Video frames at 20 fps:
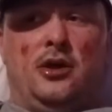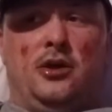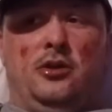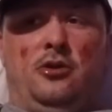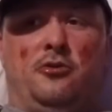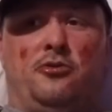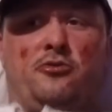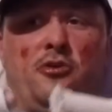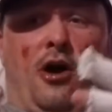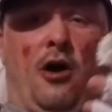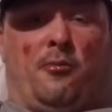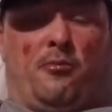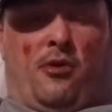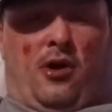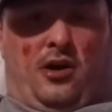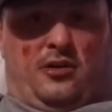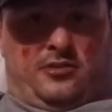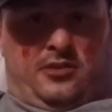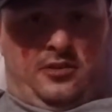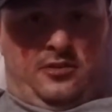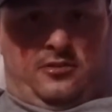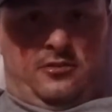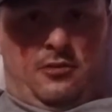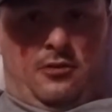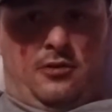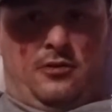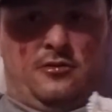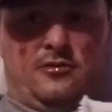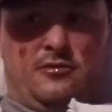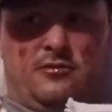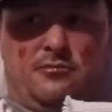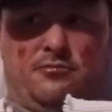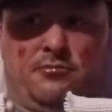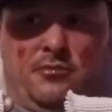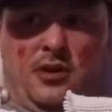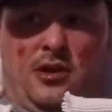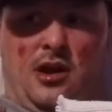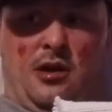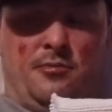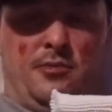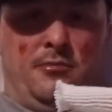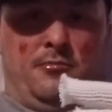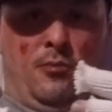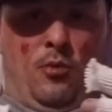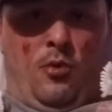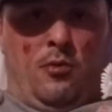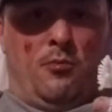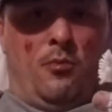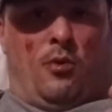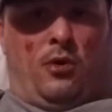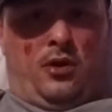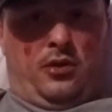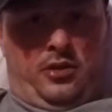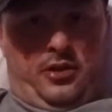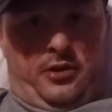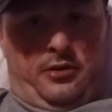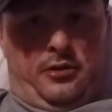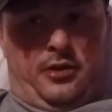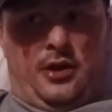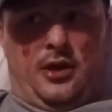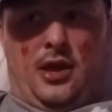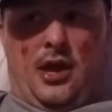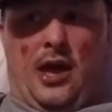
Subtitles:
Your thought process starts becoming more and more clearly.